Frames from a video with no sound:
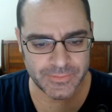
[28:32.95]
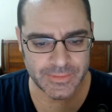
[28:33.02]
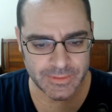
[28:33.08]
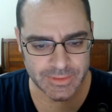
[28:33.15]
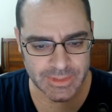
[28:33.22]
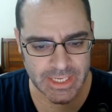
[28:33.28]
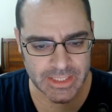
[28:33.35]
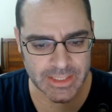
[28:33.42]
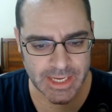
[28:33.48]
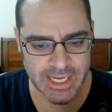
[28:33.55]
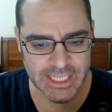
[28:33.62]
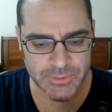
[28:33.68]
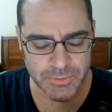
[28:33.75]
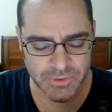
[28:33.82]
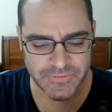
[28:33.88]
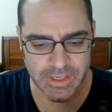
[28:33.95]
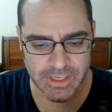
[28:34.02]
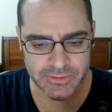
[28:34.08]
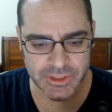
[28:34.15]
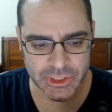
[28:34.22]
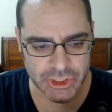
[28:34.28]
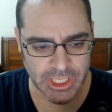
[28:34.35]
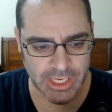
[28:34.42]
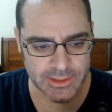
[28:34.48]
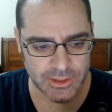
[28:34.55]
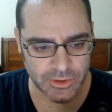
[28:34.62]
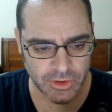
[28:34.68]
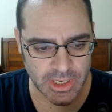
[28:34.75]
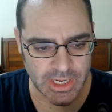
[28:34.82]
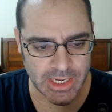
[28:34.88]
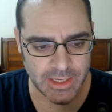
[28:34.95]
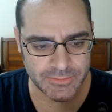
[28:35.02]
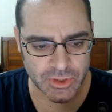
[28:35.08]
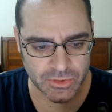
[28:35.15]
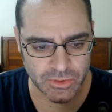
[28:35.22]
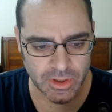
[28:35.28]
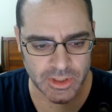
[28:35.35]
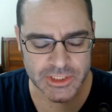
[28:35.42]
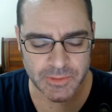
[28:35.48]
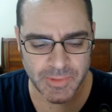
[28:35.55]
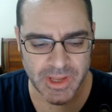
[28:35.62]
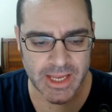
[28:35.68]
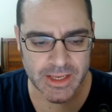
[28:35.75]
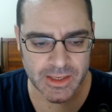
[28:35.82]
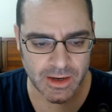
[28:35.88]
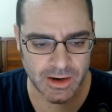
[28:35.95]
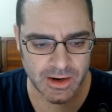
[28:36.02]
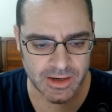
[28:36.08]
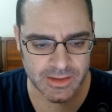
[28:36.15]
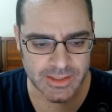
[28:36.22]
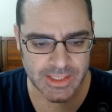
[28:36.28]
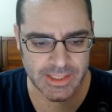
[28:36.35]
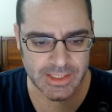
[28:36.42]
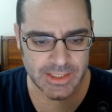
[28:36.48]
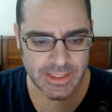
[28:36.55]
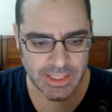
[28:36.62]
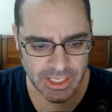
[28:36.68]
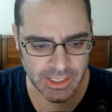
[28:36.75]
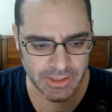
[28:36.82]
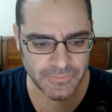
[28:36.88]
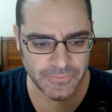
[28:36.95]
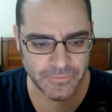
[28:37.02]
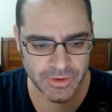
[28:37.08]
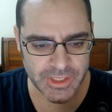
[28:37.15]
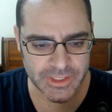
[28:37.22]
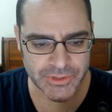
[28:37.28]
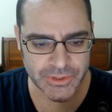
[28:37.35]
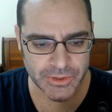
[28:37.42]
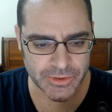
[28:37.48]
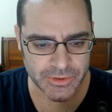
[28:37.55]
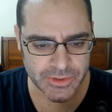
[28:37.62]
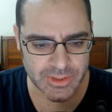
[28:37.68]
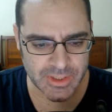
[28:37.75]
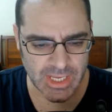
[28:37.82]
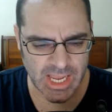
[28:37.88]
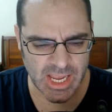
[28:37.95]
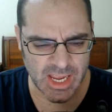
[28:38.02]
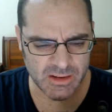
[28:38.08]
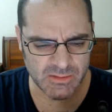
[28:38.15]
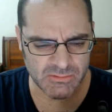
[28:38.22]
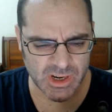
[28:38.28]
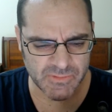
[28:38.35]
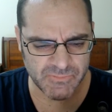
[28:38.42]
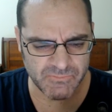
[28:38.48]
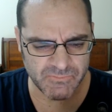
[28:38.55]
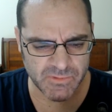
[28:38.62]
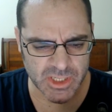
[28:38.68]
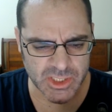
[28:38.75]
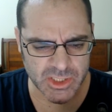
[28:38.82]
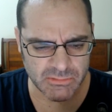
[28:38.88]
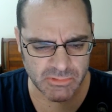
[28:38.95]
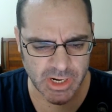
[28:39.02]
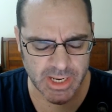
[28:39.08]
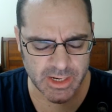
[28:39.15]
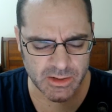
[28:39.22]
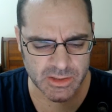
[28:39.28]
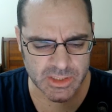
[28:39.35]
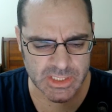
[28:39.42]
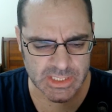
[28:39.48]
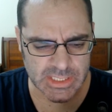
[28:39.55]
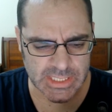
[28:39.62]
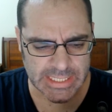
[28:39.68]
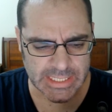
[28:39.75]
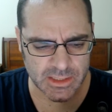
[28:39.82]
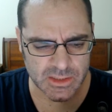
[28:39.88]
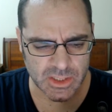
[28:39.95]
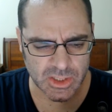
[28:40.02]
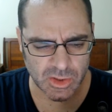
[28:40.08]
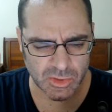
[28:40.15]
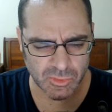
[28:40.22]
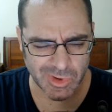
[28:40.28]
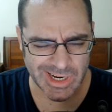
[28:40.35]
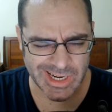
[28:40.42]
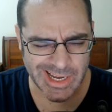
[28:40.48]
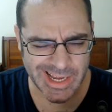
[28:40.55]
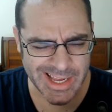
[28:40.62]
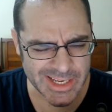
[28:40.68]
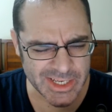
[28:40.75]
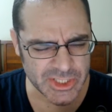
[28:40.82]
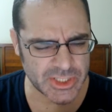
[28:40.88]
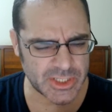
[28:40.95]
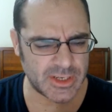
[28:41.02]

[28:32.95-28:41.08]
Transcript: Dead cats were found in shallow graves across the backyard, in freezers and refrigerators, and in the garage?